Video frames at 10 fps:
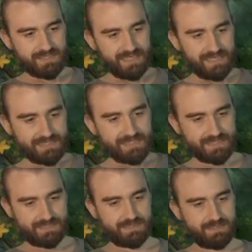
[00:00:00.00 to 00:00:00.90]
And
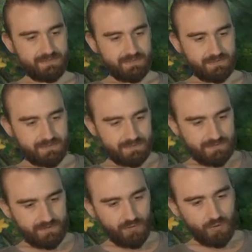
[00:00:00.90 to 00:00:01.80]
yes!
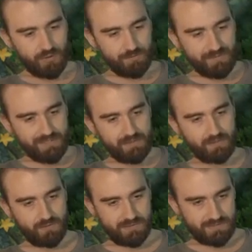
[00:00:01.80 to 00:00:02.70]
Draw a million
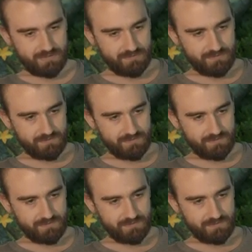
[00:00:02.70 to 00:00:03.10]
cards.